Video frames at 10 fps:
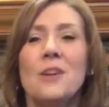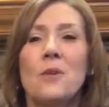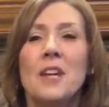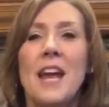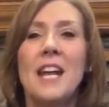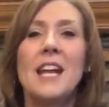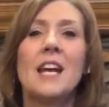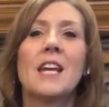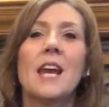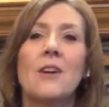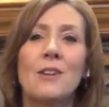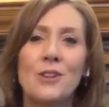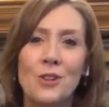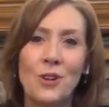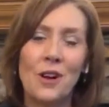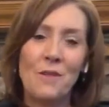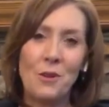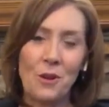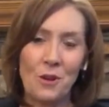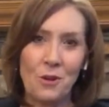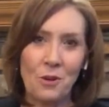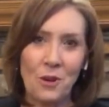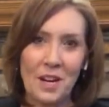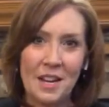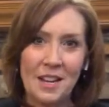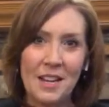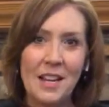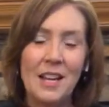Create a caricature of your inner critic.